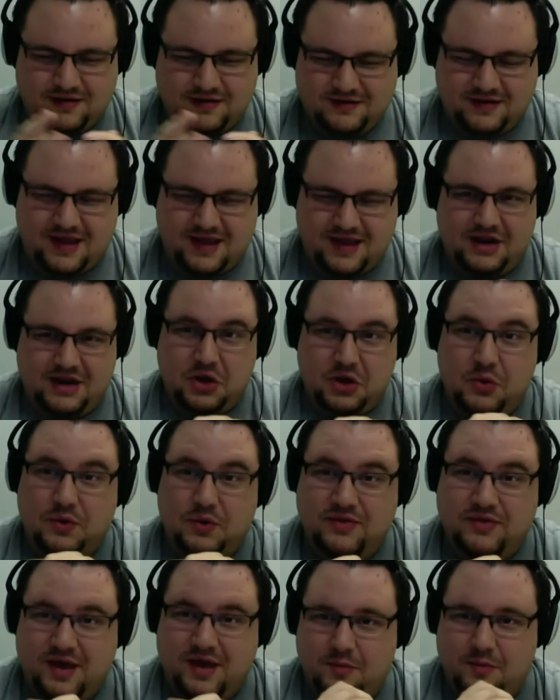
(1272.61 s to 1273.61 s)
kind of go
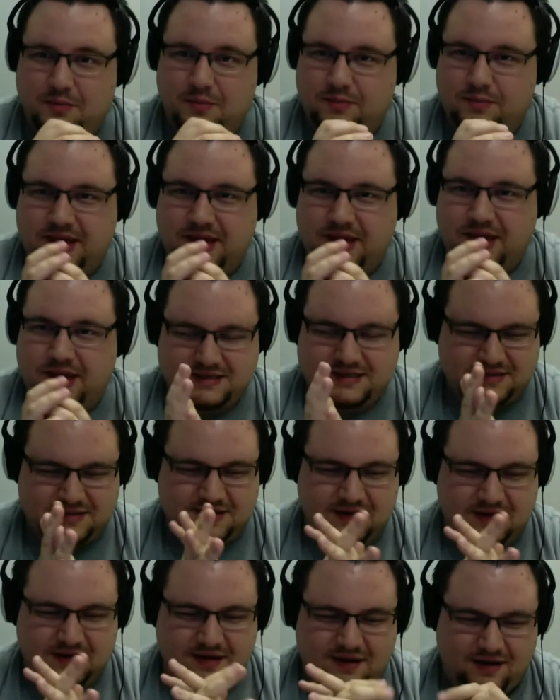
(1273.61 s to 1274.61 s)
with them because
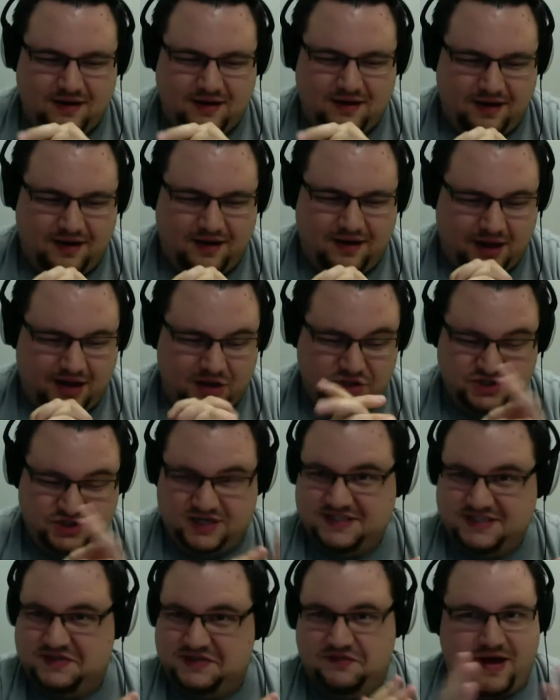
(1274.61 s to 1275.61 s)
I could
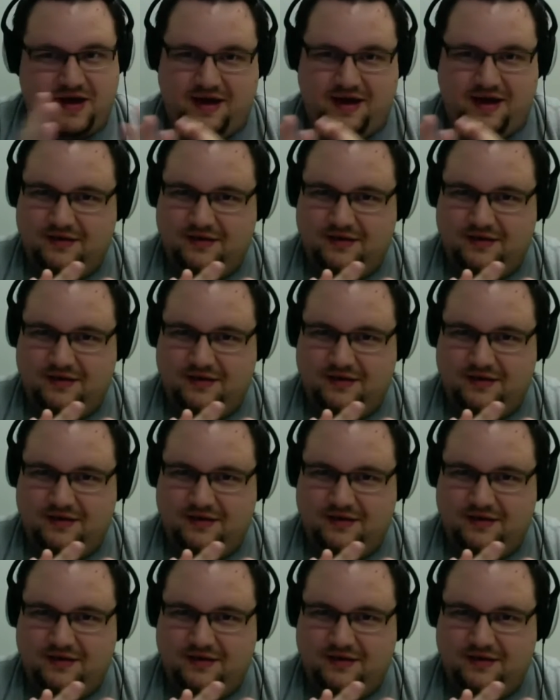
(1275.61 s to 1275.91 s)
justify